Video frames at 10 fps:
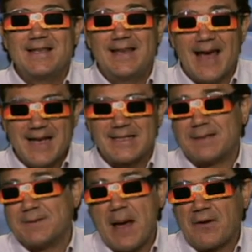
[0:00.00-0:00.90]

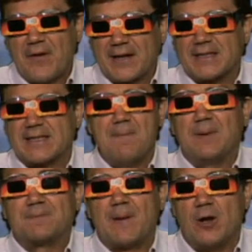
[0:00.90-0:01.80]
Yes, as a matter of fact, the
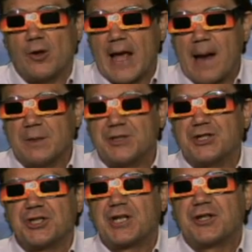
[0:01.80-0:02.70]
simplest pinhole camera is
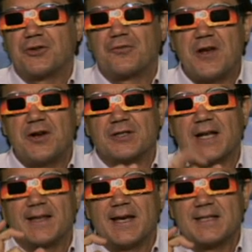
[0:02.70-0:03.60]
to just get your fingers
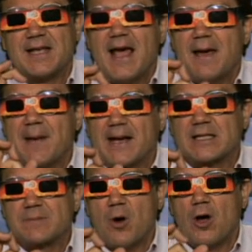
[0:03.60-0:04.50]
like this and make
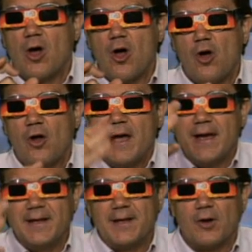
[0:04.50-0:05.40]
a small hole,
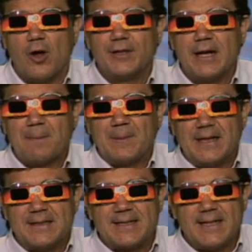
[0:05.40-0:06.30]
and then hold it up,
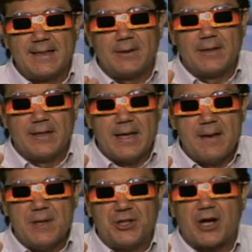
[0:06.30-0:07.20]
and then see the
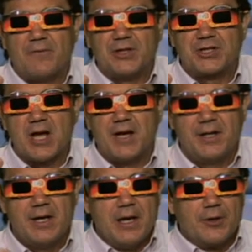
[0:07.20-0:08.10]
image of the
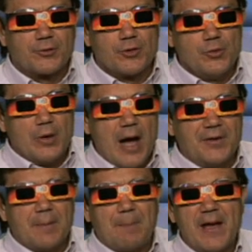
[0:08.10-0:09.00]
sun through on the